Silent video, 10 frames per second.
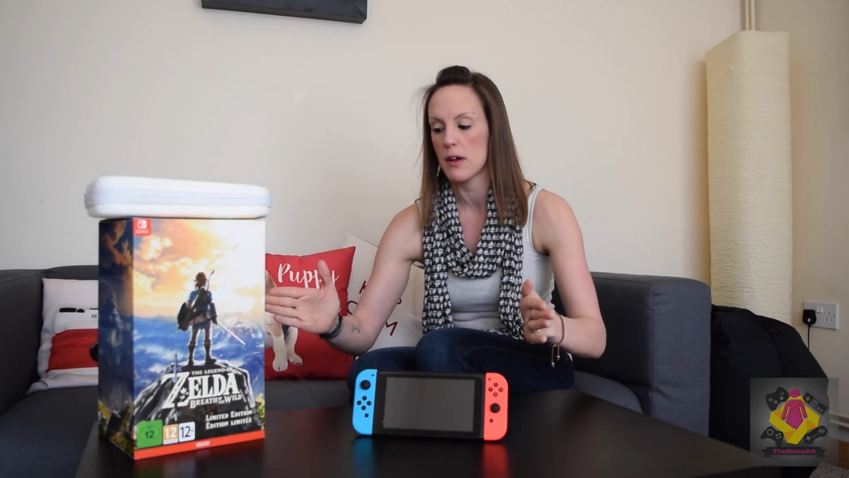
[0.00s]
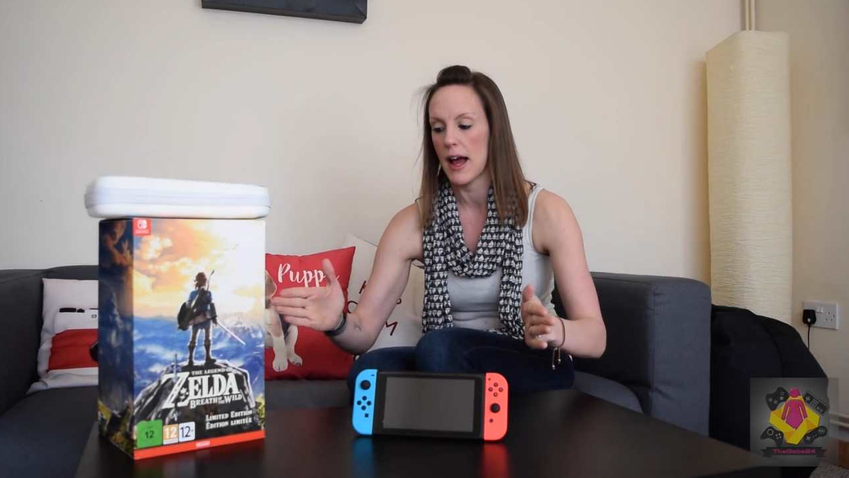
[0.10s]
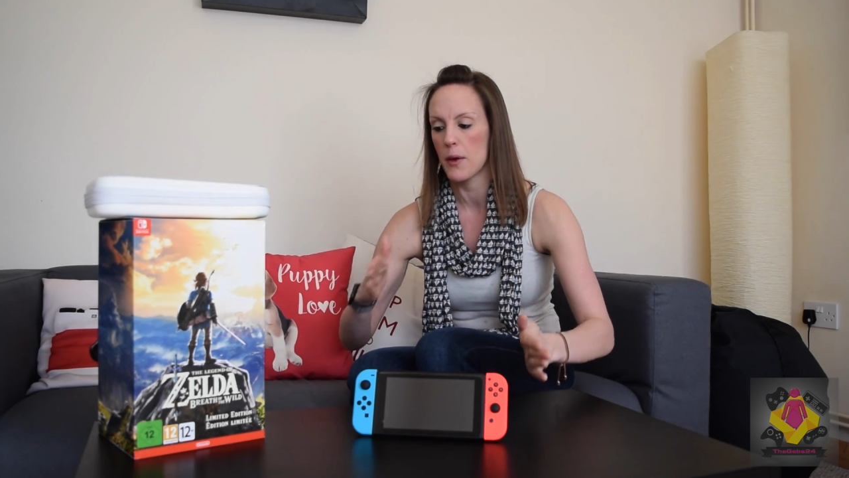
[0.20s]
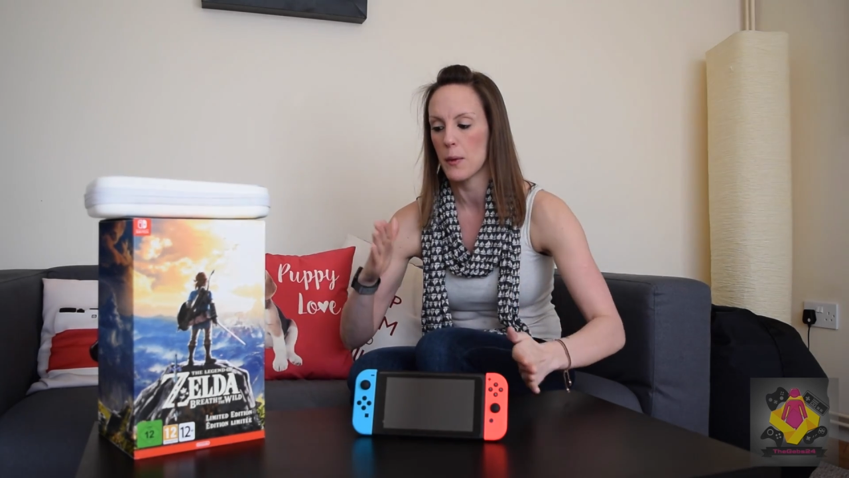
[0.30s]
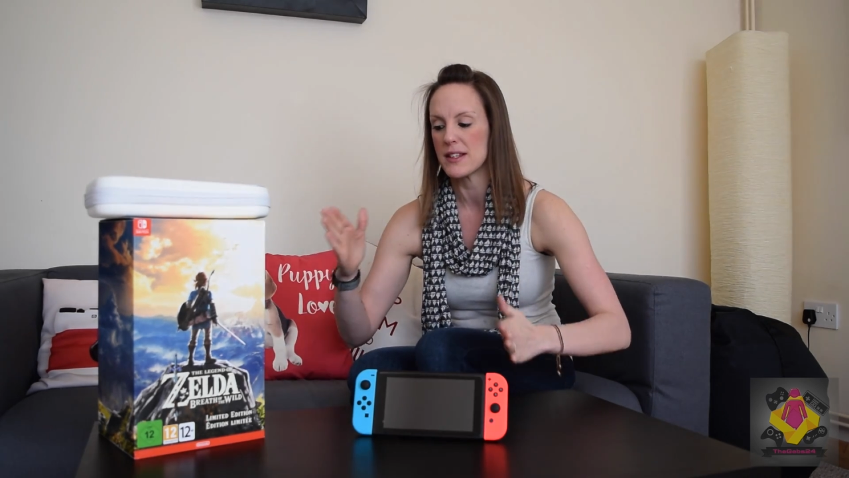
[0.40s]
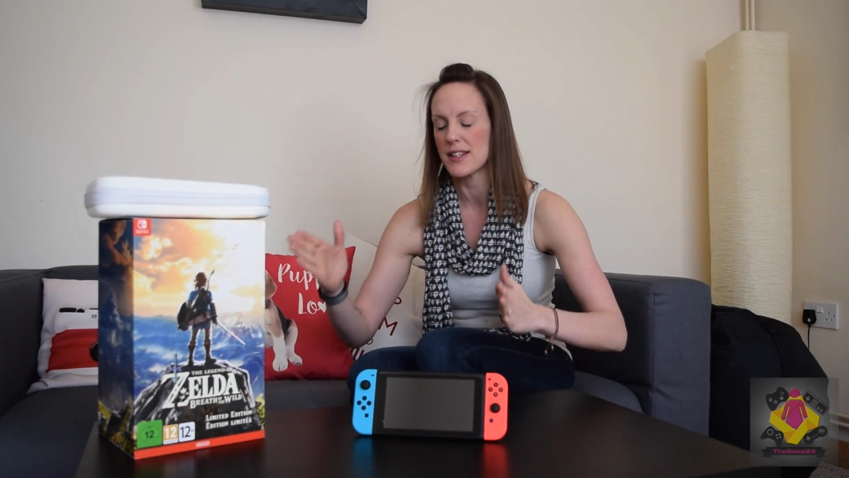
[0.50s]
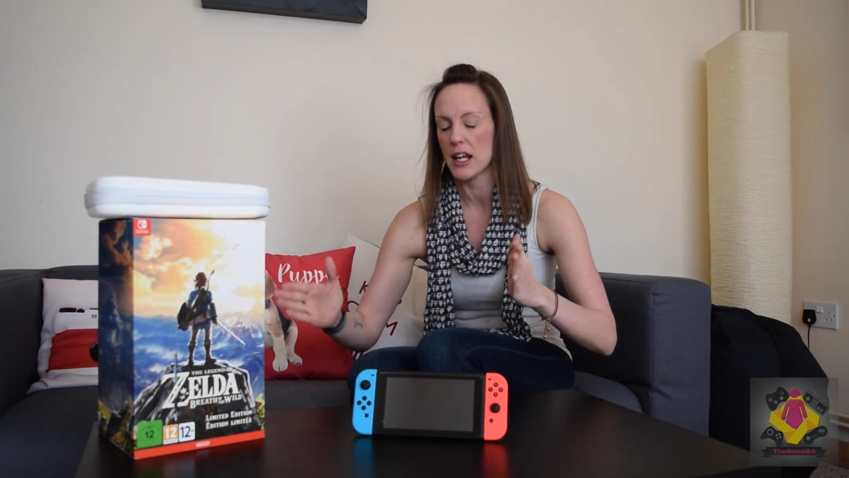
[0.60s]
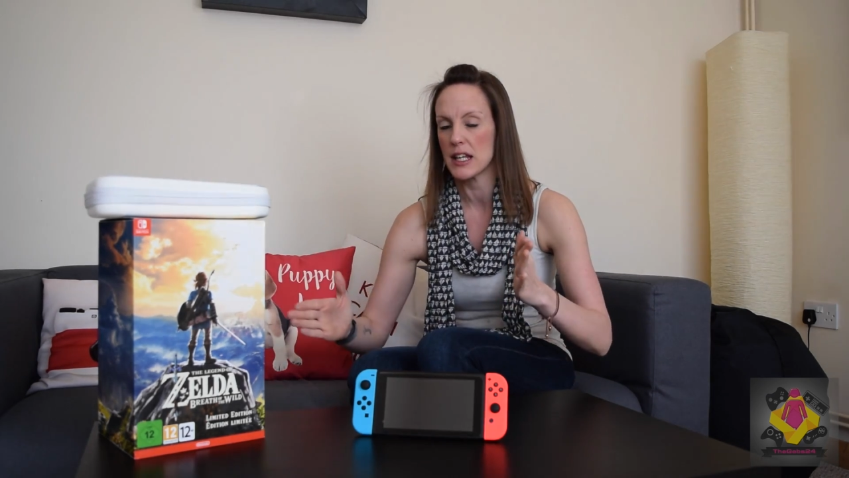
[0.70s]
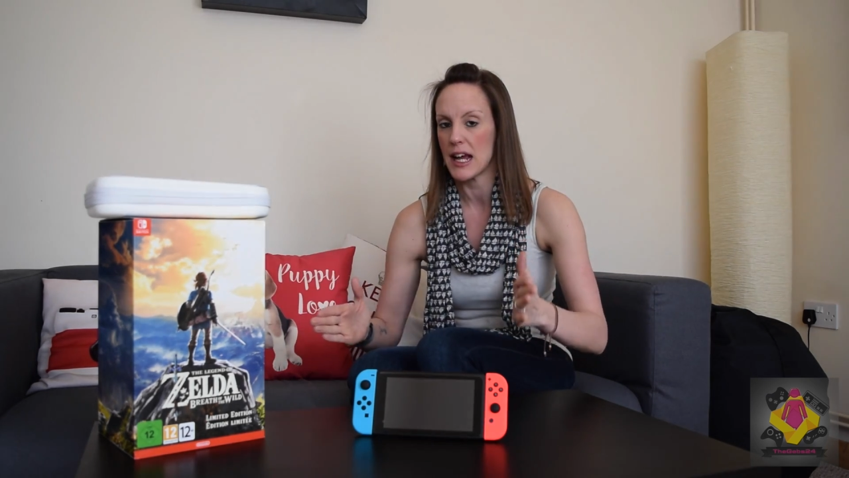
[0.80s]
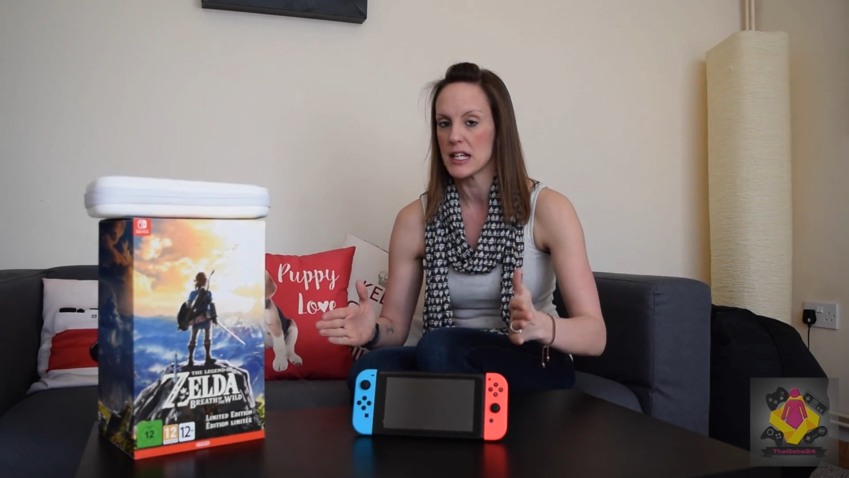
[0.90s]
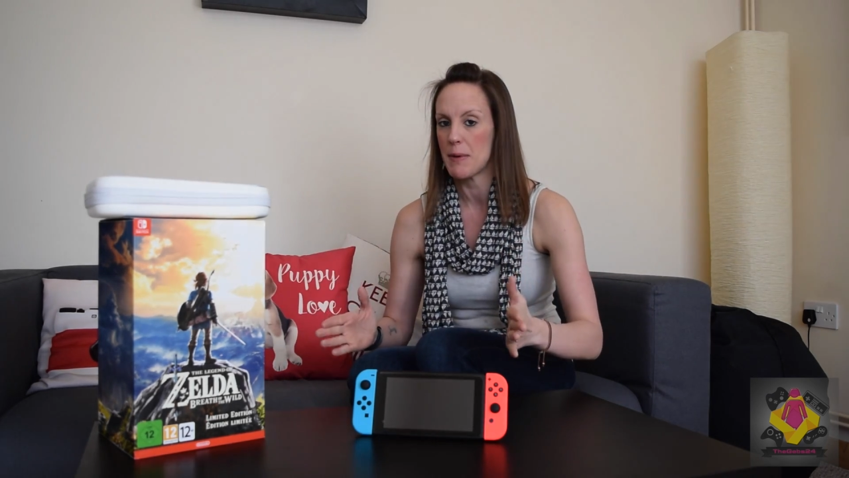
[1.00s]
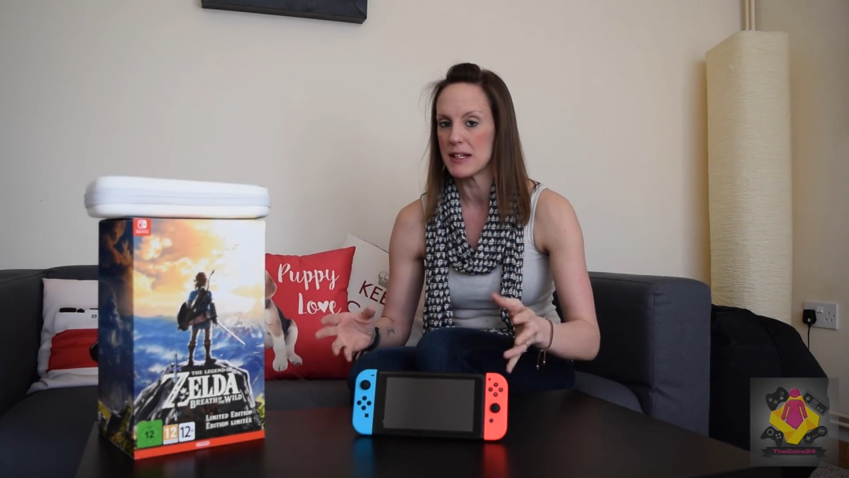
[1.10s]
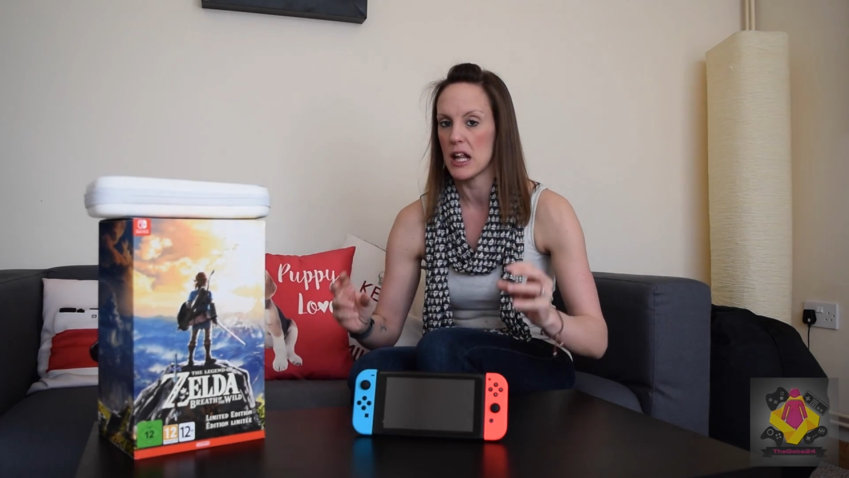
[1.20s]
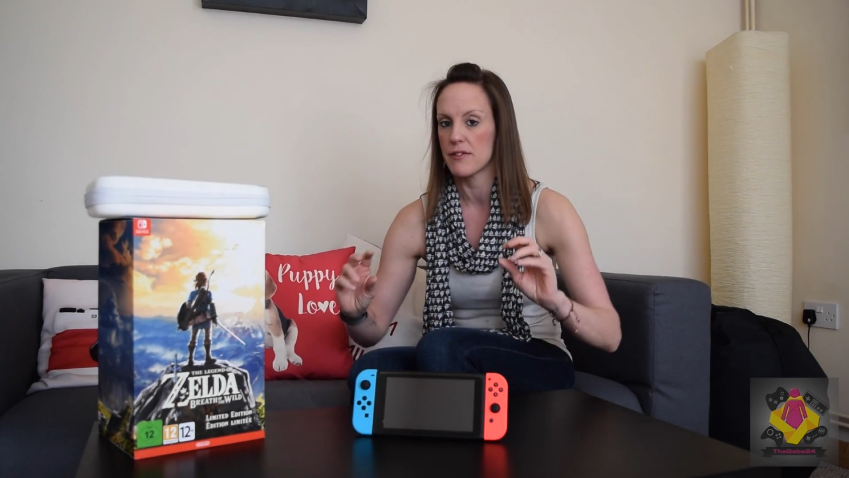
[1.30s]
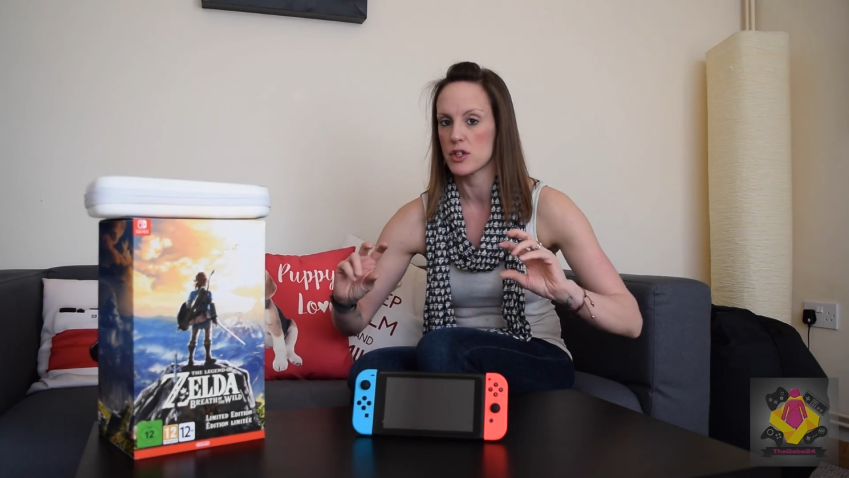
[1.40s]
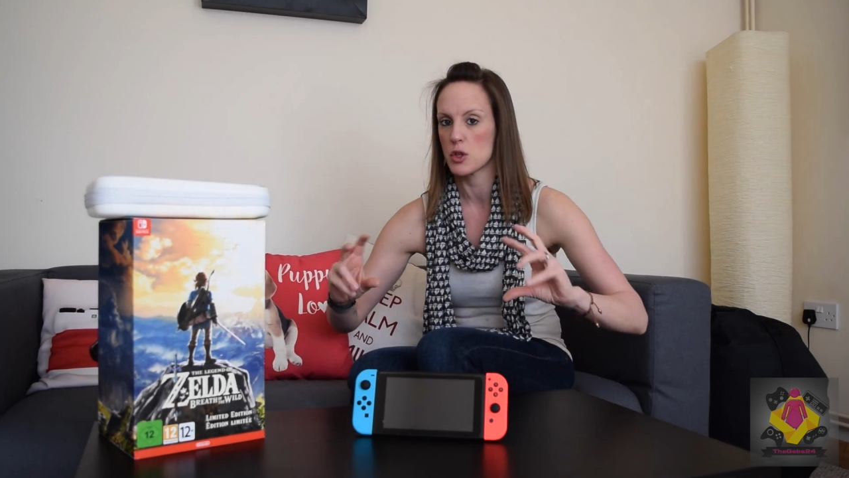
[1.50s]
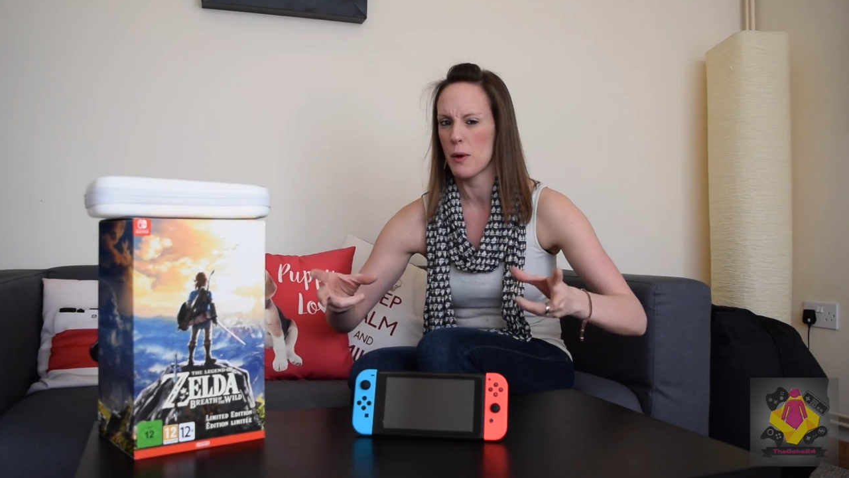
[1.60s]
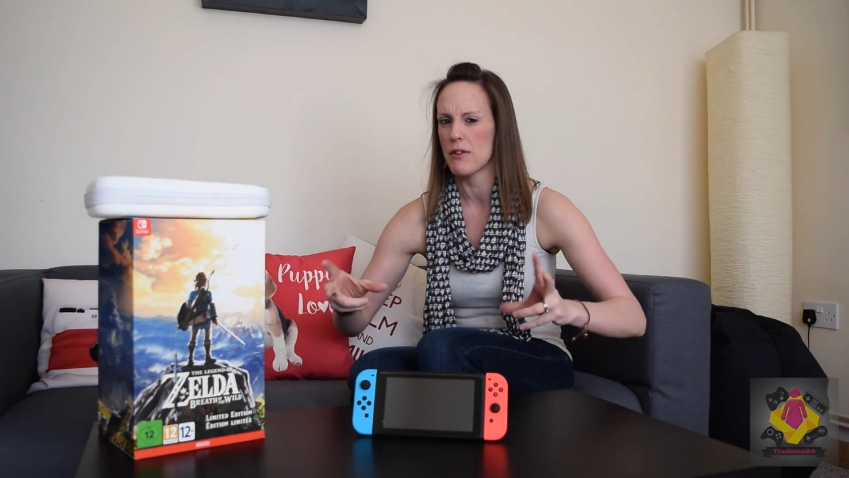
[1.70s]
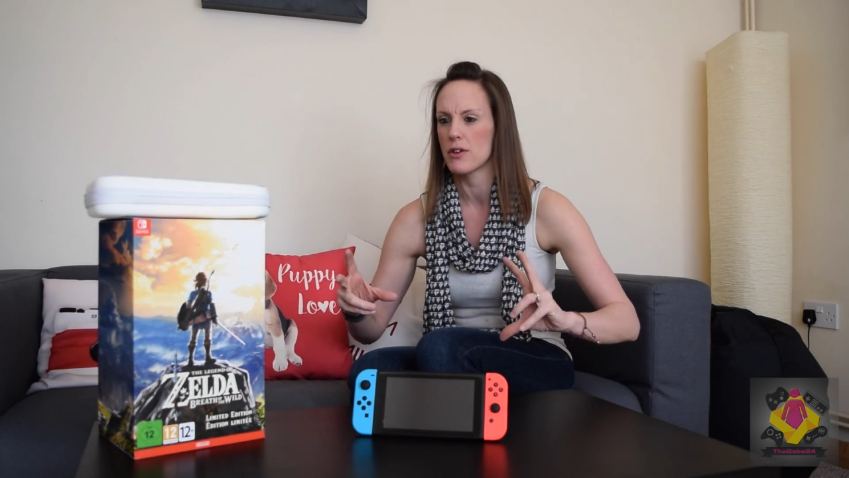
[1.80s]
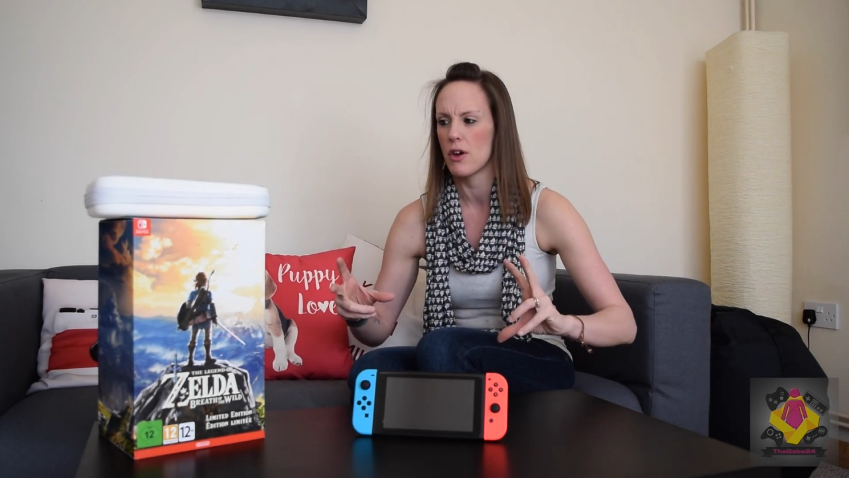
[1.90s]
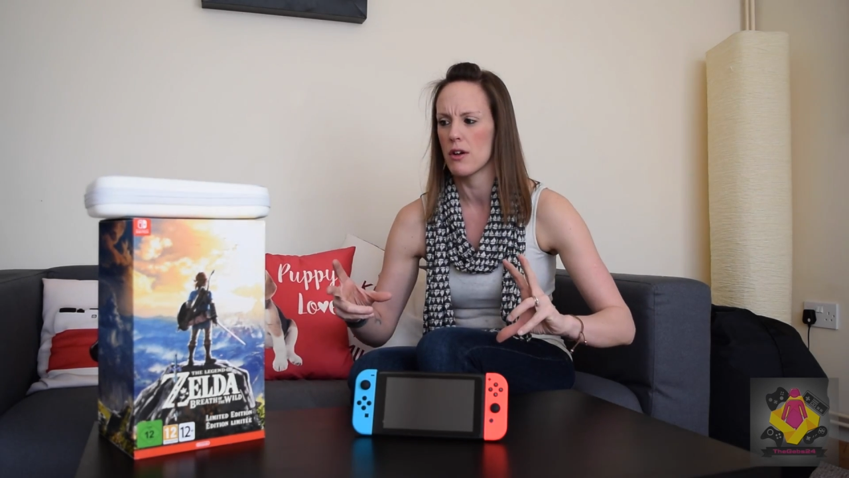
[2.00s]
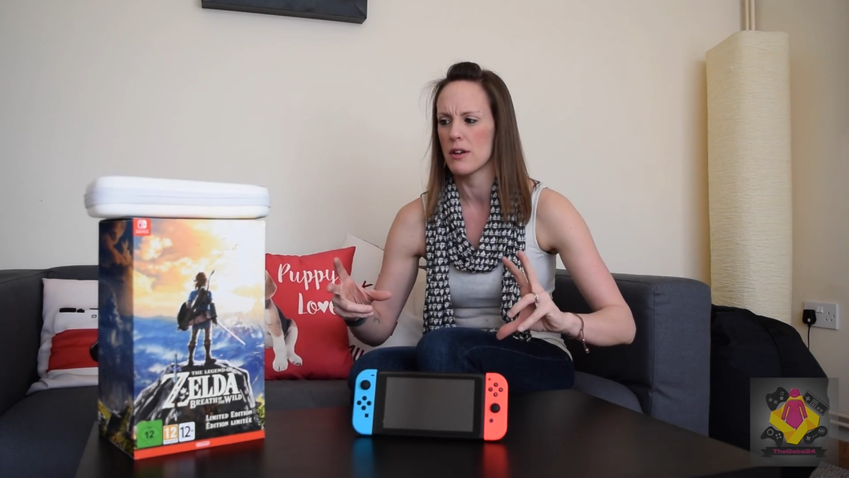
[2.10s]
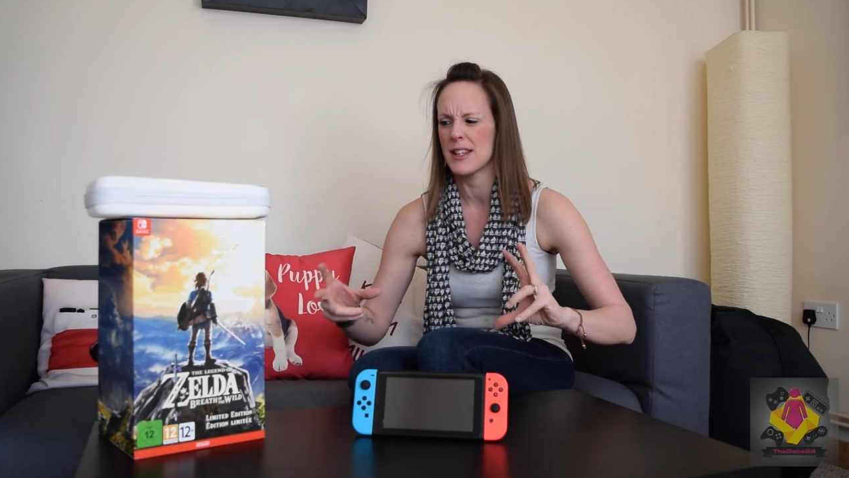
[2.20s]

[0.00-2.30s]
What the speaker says: I always second guess myself as to whether or not,